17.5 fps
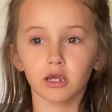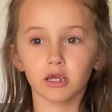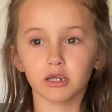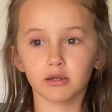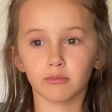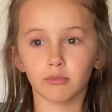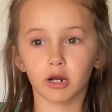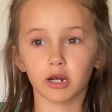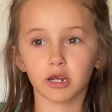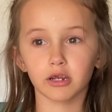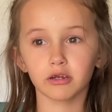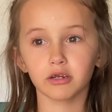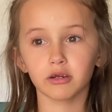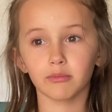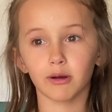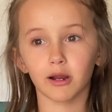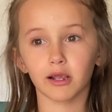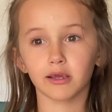To market,
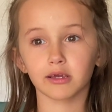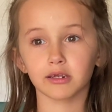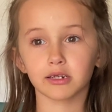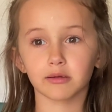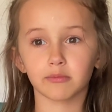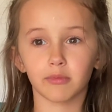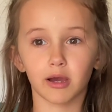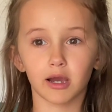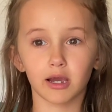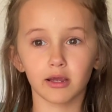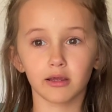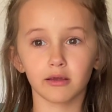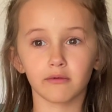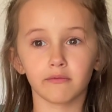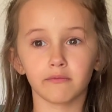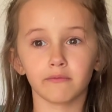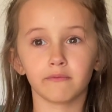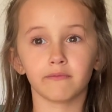to buy
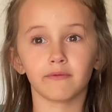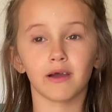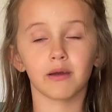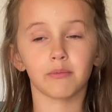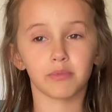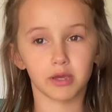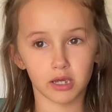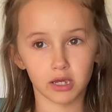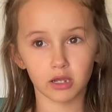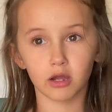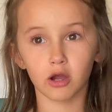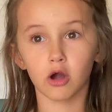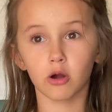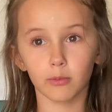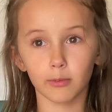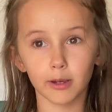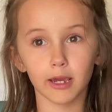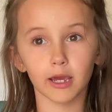a fat pig.
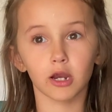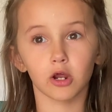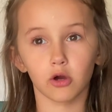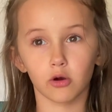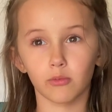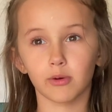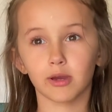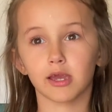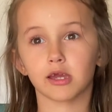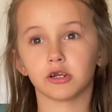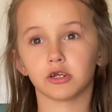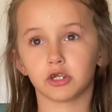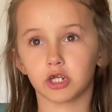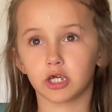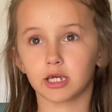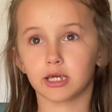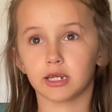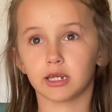Home again,
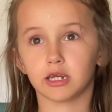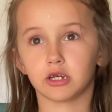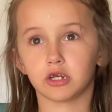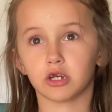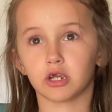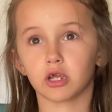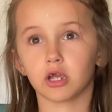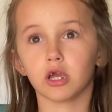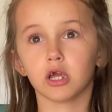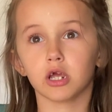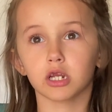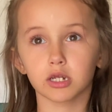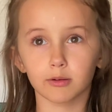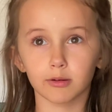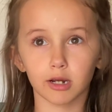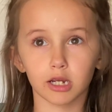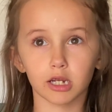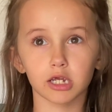jiggity jig. To
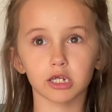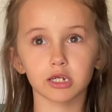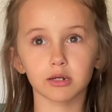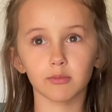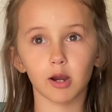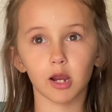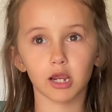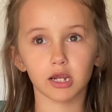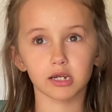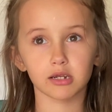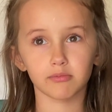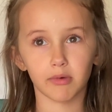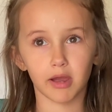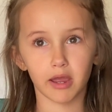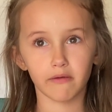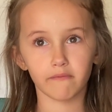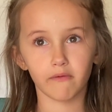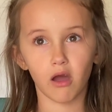market, to buy
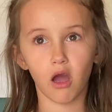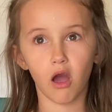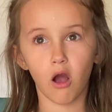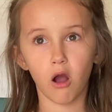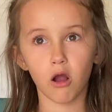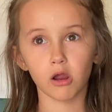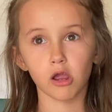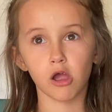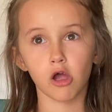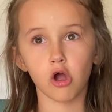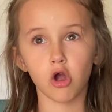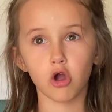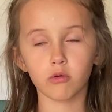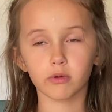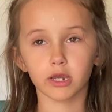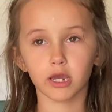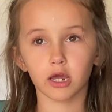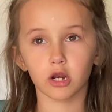a fat hog.
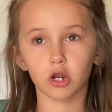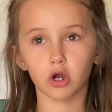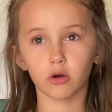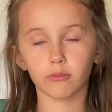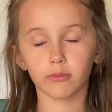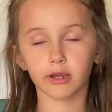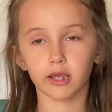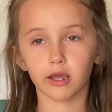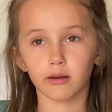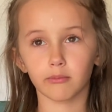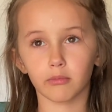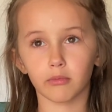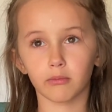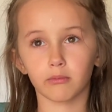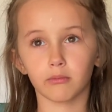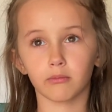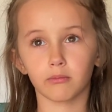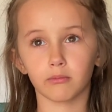Home again,
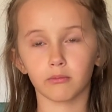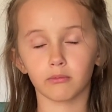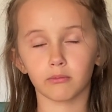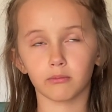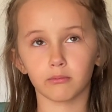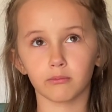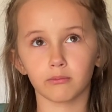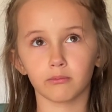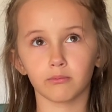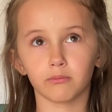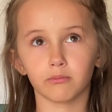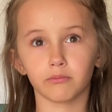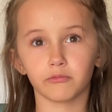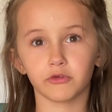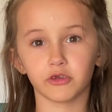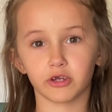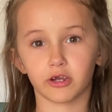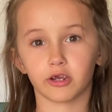
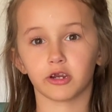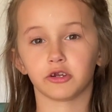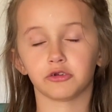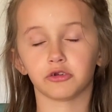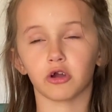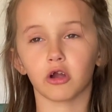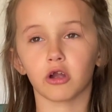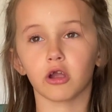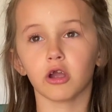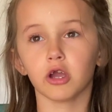jiggity jog.